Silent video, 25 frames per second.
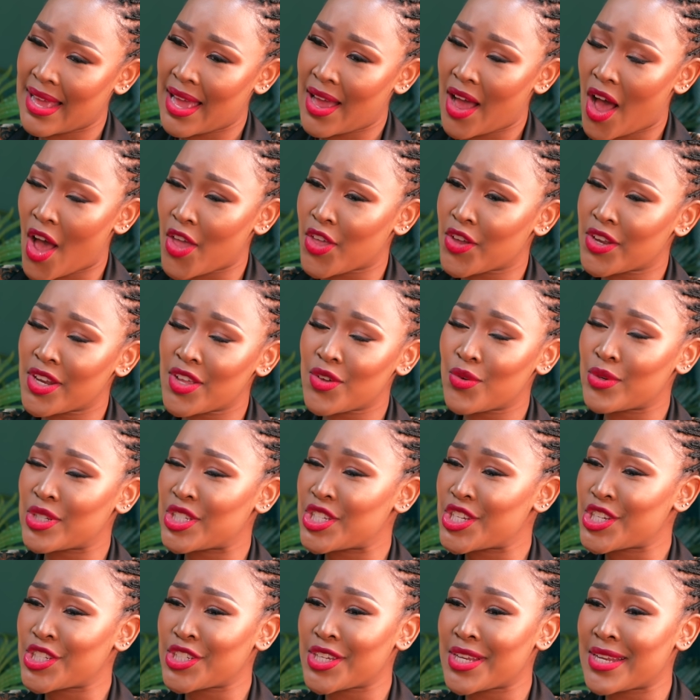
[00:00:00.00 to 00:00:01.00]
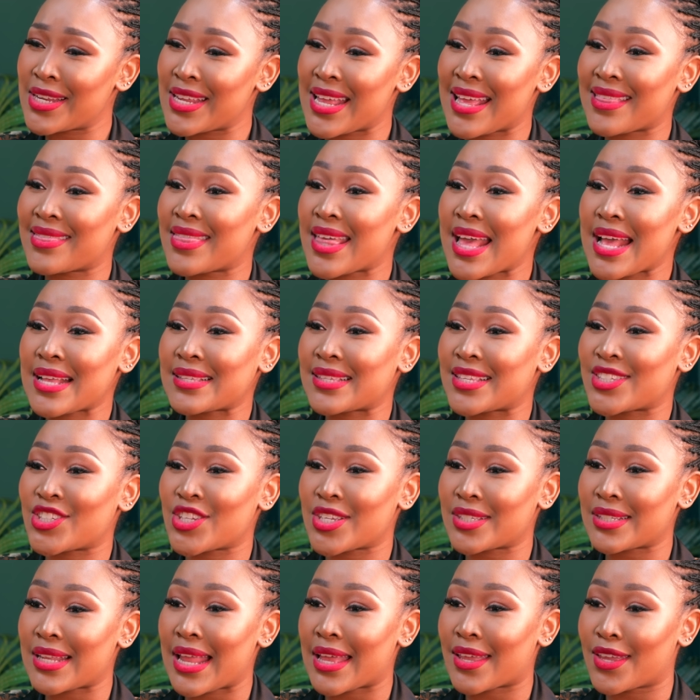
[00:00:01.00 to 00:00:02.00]
Are you going to audition? He thinks it's
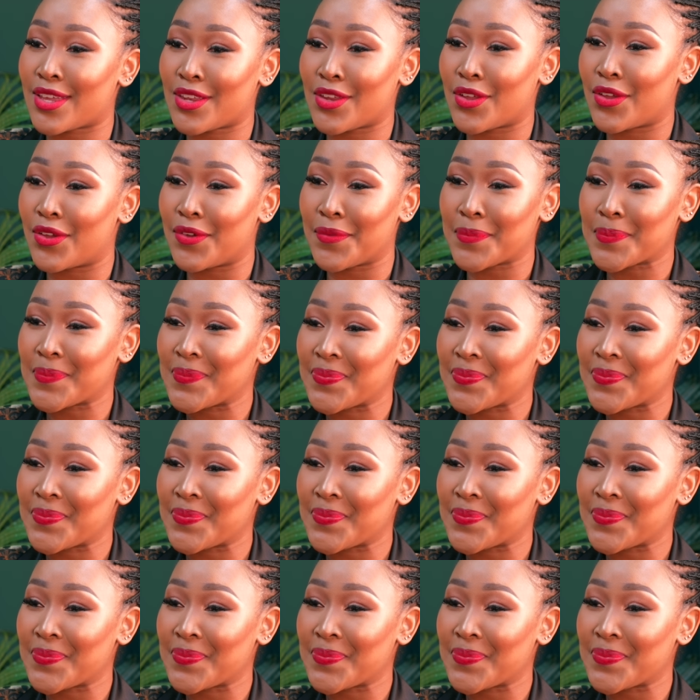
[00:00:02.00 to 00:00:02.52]
just like, an